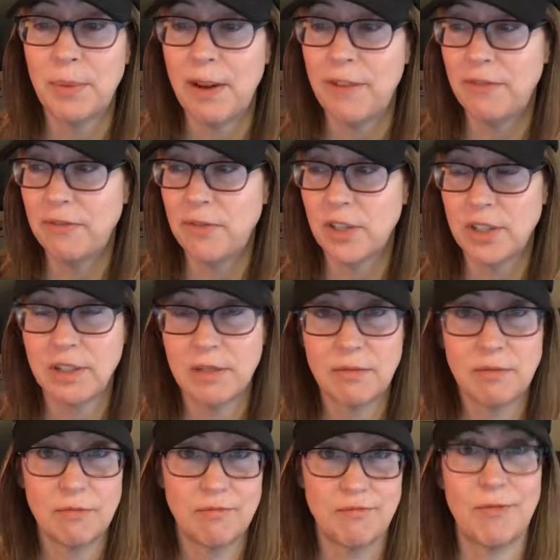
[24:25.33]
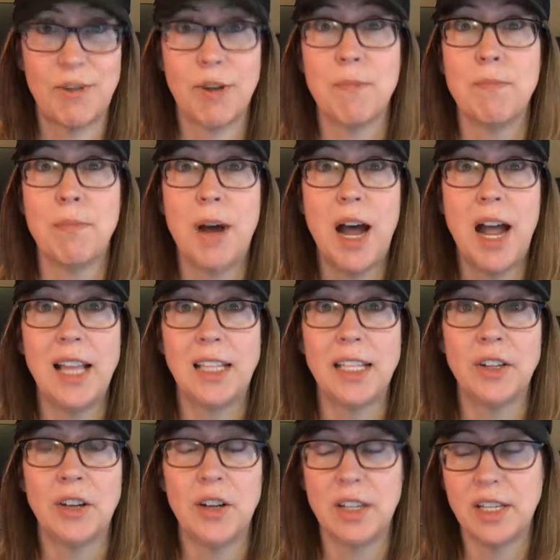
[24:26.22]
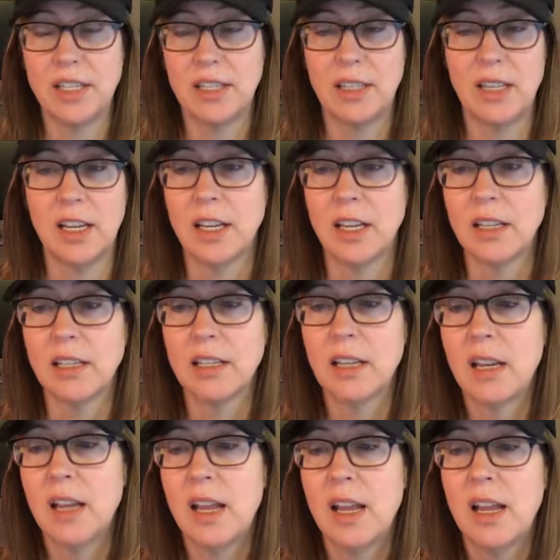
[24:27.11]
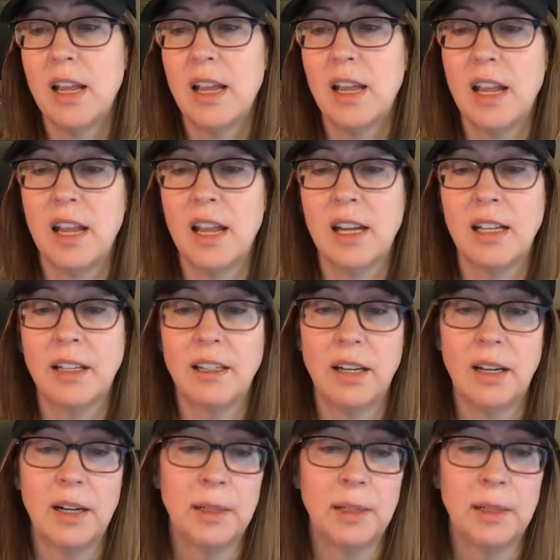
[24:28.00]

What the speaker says: I'm just compiling all these things. And